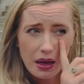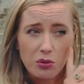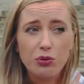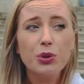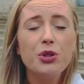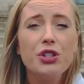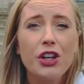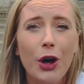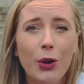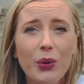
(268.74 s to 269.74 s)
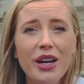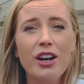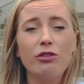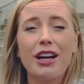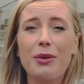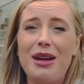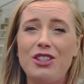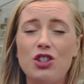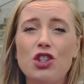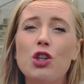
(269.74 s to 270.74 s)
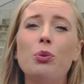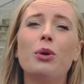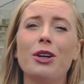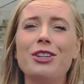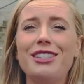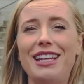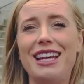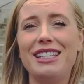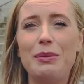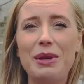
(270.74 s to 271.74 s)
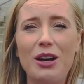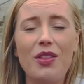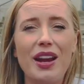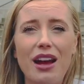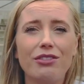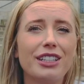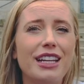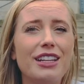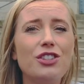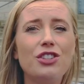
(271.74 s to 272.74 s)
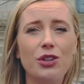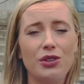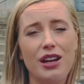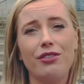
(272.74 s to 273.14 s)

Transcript: Rousseau recommends 2 books in his Emile that every student,